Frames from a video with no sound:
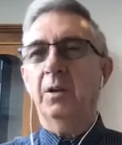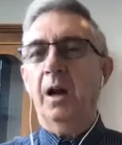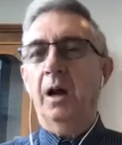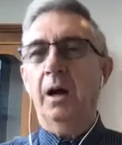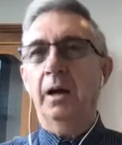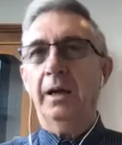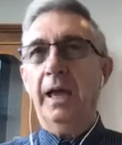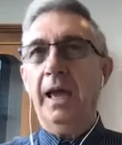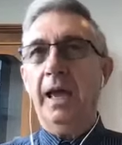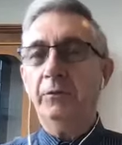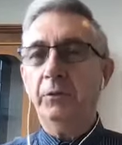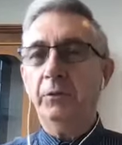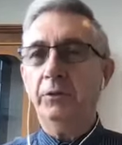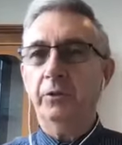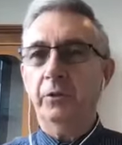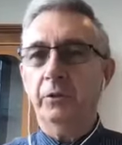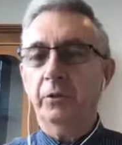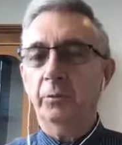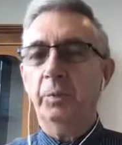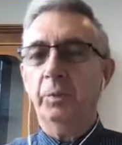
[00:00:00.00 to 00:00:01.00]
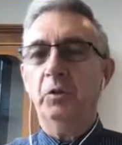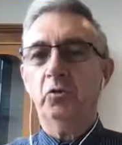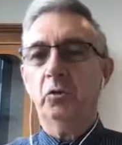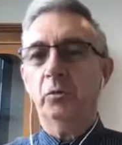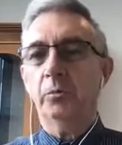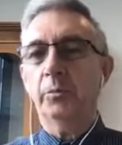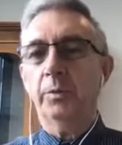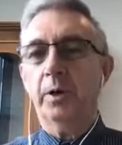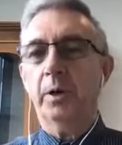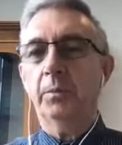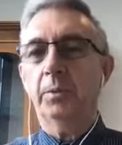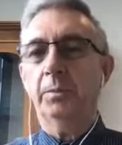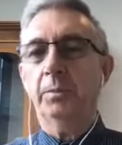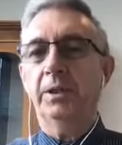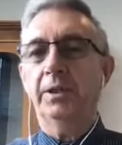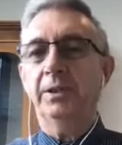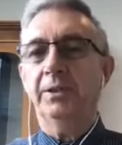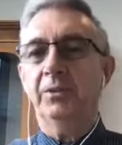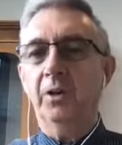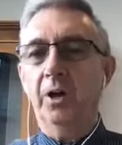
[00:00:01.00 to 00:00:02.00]
I have a suspicion
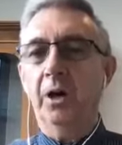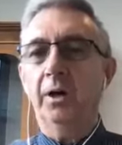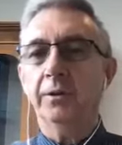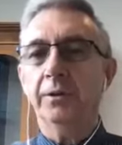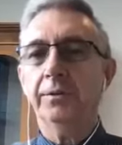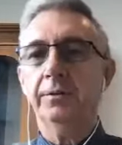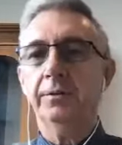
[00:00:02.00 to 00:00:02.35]
probably not.